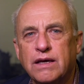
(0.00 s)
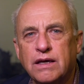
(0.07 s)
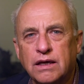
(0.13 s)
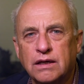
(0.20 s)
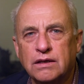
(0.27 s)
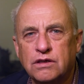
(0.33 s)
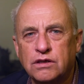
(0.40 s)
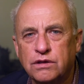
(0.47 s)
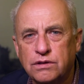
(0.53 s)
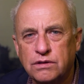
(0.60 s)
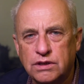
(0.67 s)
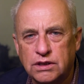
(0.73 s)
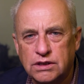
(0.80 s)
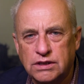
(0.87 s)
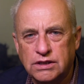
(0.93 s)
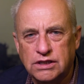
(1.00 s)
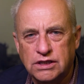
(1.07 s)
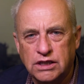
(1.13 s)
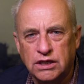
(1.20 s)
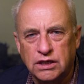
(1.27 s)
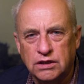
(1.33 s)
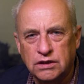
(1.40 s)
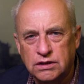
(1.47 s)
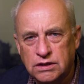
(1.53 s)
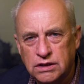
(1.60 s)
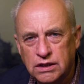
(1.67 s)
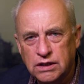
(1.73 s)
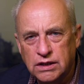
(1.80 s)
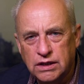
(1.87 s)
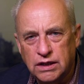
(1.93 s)
included in
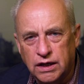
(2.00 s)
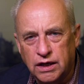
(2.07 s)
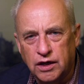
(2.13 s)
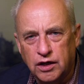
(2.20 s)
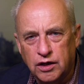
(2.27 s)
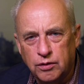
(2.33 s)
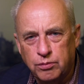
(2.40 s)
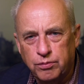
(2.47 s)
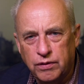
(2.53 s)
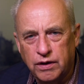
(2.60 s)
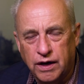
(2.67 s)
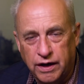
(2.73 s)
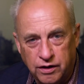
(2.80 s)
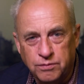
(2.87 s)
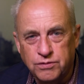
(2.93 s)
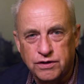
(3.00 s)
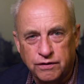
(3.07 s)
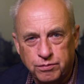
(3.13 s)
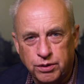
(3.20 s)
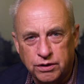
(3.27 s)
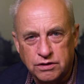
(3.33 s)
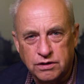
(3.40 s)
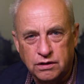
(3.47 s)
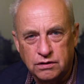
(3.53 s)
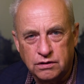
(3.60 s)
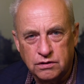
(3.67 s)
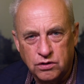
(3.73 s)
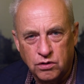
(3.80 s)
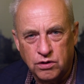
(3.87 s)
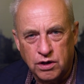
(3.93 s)
items of personal
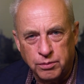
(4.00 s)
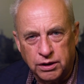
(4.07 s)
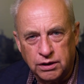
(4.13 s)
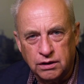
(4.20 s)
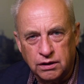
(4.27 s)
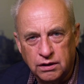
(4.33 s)
adornment.